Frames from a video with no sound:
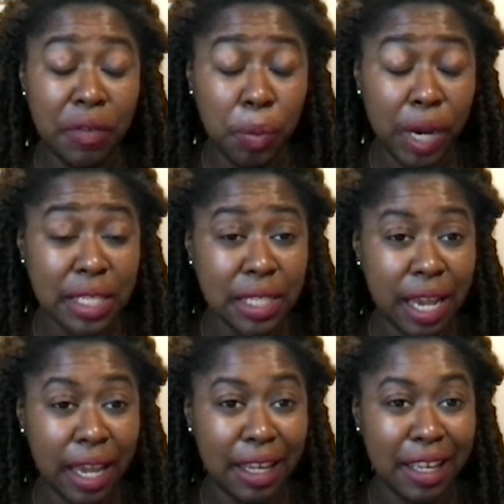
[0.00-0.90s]
right, or
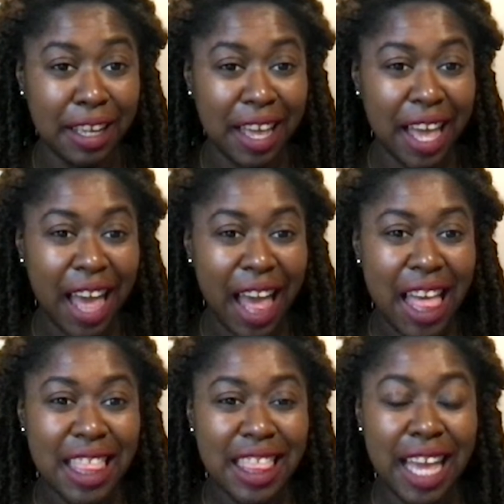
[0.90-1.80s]
even present day,
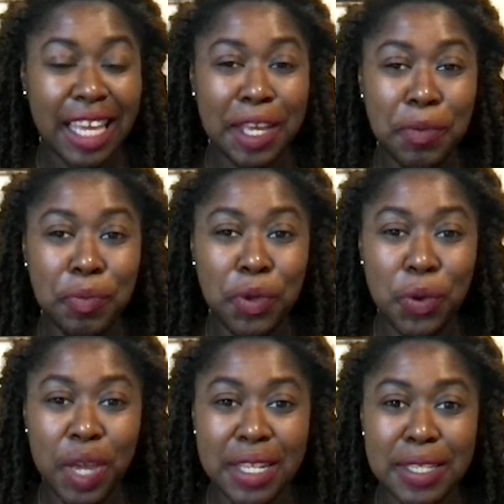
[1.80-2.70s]
that keep
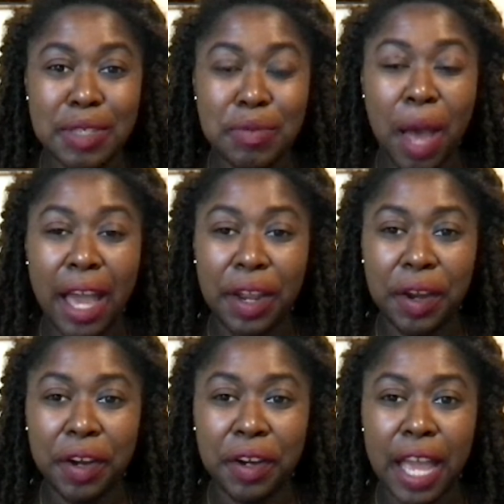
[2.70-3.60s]
you
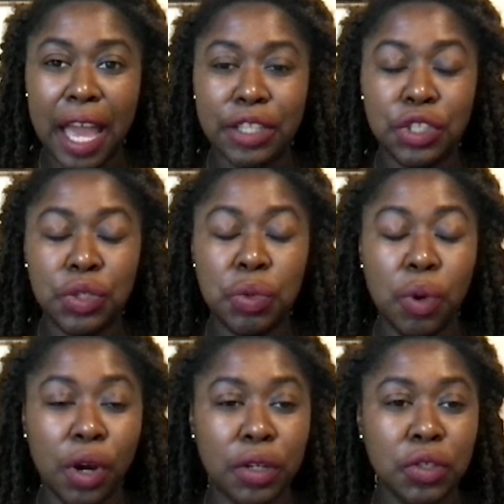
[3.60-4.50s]
inspired as you
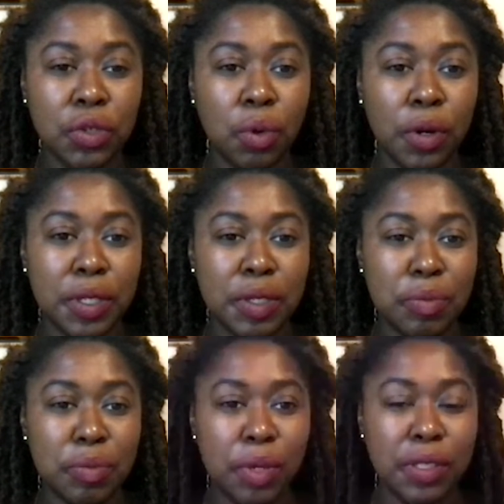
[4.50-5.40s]
work towards
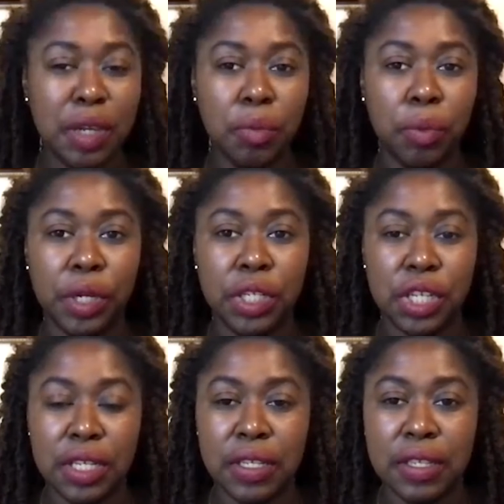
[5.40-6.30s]
building
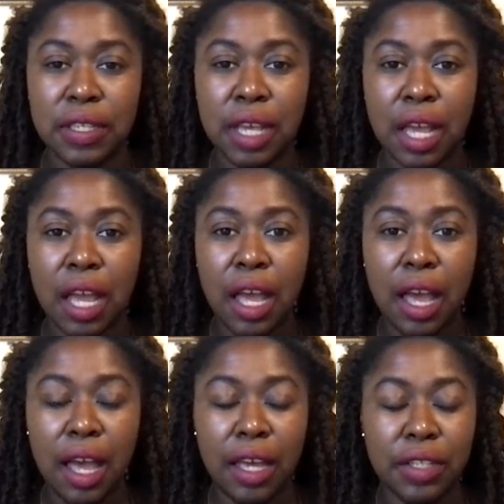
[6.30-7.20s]
bridges
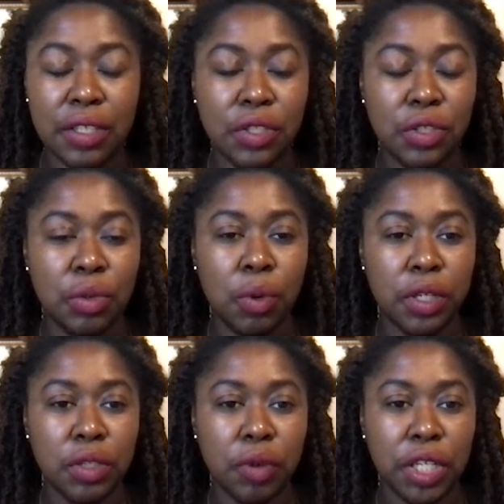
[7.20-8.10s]

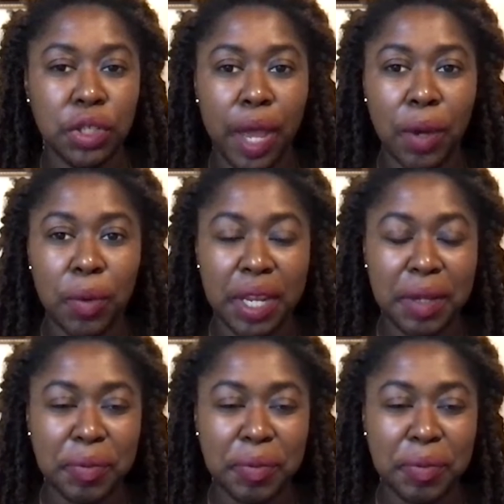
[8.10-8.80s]
towards racial equity?